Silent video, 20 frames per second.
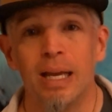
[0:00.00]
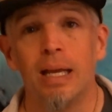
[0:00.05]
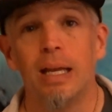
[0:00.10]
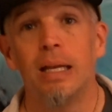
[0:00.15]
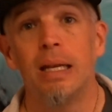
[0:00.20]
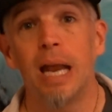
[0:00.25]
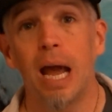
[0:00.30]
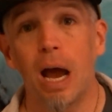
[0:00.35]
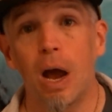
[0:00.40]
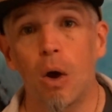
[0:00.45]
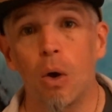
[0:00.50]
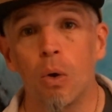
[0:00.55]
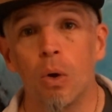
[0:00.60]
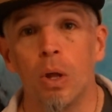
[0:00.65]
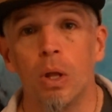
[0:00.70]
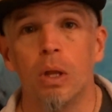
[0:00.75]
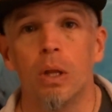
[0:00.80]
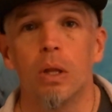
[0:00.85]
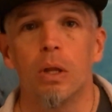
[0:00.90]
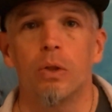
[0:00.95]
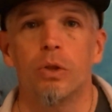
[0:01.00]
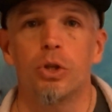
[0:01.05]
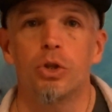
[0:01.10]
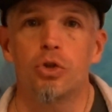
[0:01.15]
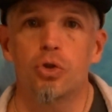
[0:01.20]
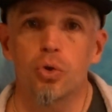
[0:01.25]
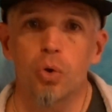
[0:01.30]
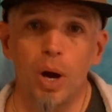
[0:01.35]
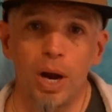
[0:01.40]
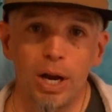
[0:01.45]
Now, the
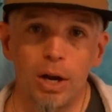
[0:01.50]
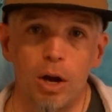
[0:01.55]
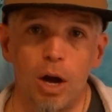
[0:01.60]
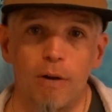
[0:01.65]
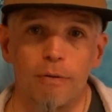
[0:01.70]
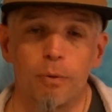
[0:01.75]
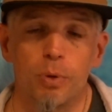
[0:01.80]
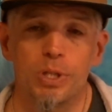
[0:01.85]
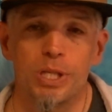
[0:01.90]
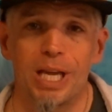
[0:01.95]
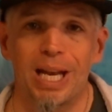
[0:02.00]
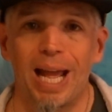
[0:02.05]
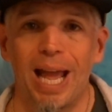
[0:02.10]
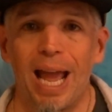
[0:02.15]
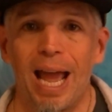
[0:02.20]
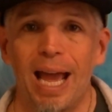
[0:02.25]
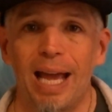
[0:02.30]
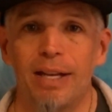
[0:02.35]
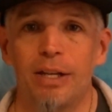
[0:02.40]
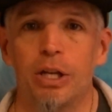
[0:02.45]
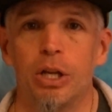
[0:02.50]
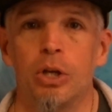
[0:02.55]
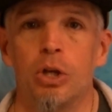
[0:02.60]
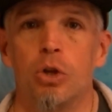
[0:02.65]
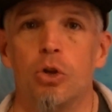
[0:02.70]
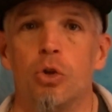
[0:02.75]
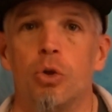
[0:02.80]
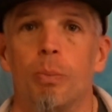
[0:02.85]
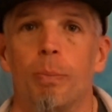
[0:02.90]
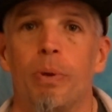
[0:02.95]
trade-off was that I had to
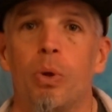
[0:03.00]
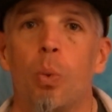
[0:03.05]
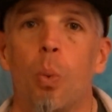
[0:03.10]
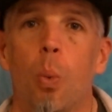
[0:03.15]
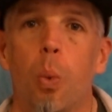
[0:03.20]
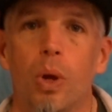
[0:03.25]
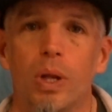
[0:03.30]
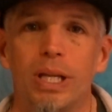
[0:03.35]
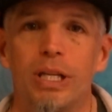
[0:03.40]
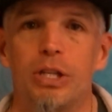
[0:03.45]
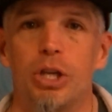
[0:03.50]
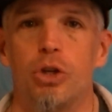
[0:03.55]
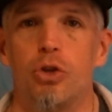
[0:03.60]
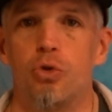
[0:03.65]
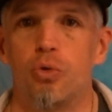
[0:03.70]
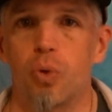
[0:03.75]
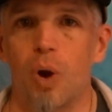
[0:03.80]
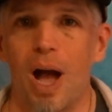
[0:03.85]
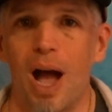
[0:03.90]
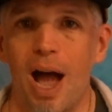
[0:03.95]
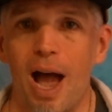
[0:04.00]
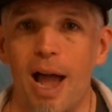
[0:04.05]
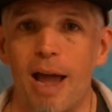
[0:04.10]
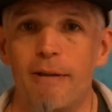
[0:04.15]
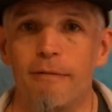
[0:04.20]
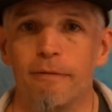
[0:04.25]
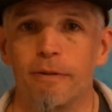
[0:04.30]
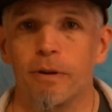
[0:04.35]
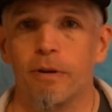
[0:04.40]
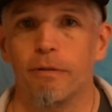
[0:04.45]
be willing to
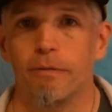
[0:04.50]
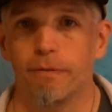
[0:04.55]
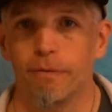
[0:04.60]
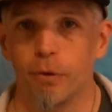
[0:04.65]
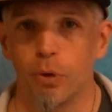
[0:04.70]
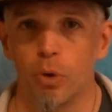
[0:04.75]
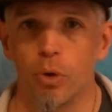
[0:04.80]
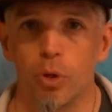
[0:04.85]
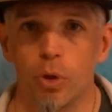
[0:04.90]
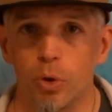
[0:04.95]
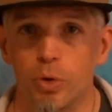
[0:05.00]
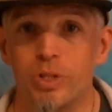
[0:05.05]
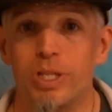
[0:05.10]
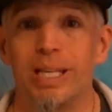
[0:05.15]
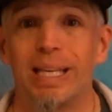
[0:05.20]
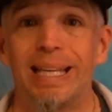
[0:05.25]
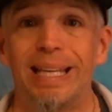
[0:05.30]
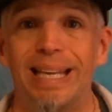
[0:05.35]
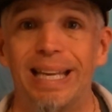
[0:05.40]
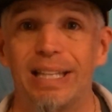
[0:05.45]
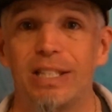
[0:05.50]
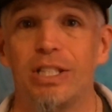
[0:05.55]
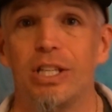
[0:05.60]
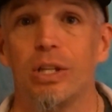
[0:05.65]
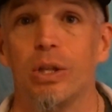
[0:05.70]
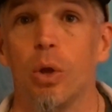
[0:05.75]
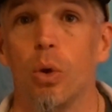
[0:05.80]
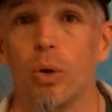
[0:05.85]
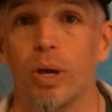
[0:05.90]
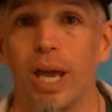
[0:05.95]
drive further to get to
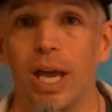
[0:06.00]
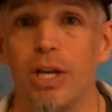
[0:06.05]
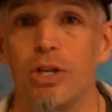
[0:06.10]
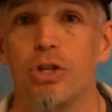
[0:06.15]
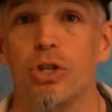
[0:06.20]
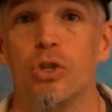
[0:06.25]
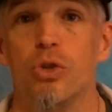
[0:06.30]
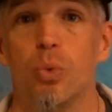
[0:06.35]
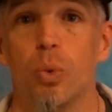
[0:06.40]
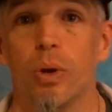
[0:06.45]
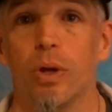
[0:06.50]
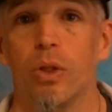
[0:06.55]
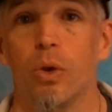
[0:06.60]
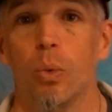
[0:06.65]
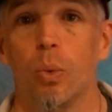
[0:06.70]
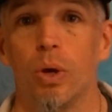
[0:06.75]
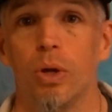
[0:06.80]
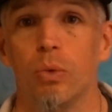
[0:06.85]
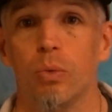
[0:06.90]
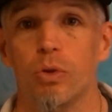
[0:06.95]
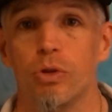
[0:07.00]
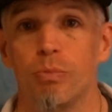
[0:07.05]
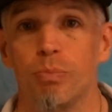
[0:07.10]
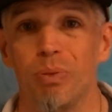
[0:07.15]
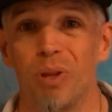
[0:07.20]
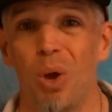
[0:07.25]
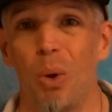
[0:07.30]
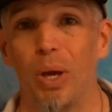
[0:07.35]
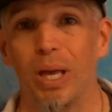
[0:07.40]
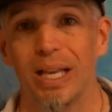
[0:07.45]
locations where the wind was
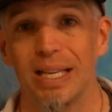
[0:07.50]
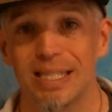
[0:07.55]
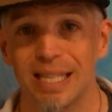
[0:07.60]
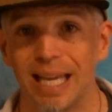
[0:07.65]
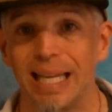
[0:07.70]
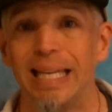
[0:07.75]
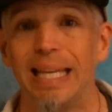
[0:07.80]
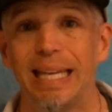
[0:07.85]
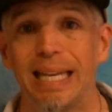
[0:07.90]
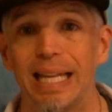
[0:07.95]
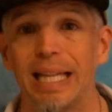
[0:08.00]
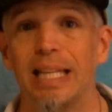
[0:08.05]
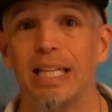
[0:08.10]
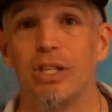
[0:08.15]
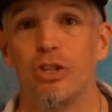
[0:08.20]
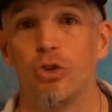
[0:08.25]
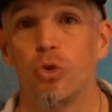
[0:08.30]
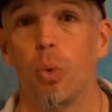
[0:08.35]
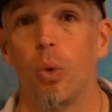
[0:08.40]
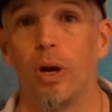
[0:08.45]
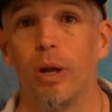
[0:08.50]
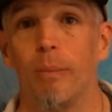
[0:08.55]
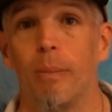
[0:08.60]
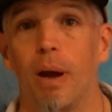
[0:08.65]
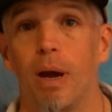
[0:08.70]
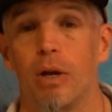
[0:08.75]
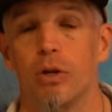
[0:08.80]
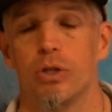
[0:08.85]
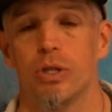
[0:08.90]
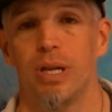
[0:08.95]
blowing, because I need at least 20
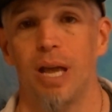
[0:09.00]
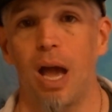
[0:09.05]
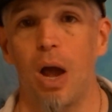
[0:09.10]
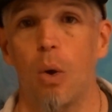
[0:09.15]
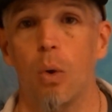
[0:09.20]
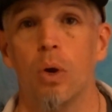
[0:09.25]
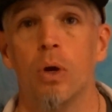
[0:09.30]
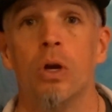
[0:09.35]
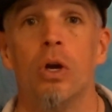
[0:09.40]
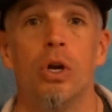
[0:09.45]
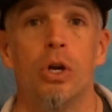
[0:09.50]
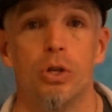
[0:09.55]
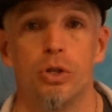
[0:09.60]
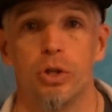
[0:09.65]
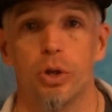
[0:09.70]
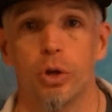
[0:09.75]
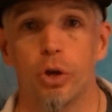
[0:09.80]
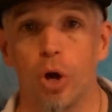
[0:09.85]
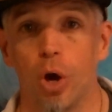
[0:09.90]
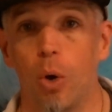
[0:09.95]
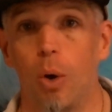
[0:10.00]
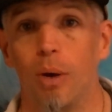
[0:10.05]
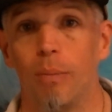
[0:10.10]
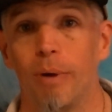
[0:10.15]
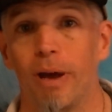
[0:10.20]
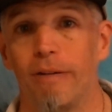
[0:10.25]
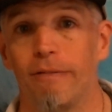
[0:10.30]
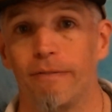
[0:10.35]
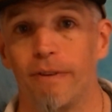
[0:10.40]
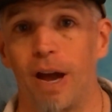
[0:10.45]
miles an hour to go on
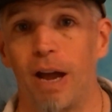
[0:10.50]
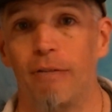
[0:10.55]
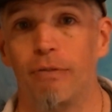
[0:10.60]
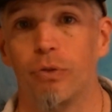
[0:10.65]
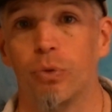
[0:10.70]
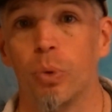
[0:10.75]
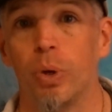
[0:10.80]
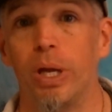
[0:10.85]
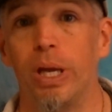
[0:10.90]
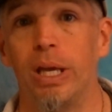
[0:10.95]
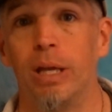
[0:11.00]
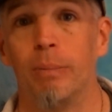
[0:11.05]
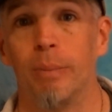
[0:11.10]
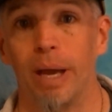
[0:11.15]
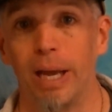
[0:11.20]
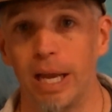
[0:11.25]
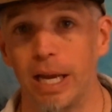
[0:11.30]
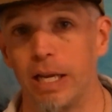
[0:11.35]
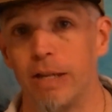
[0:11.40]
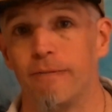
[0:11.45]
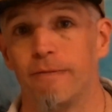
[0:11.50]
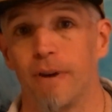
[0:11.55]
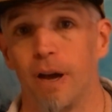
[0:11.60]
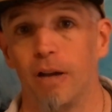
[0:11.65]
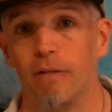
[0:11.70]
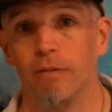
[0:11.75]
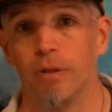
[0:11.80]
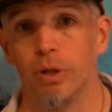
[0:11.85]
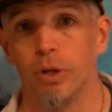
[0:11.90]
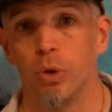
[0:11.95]
my 5.3 and my
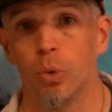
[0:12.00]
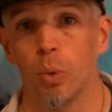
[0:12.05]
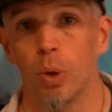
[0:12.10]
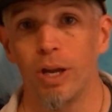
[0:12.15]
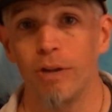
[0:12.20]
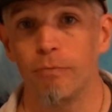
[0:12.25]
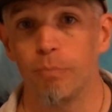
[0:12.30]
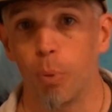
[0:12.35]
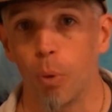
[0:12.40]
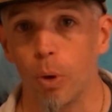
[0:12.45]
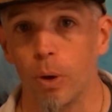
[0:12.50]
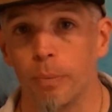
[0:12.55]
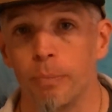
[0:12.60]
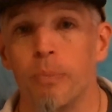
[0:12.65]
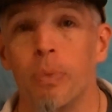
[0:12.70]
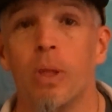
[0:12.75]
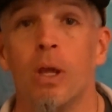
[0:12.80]
85-liter wakeboard.